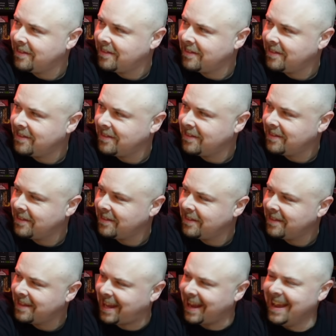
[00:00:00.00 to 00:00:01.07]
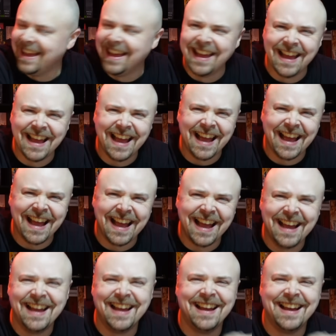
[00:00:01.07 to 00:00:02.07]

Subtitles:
(not speaking)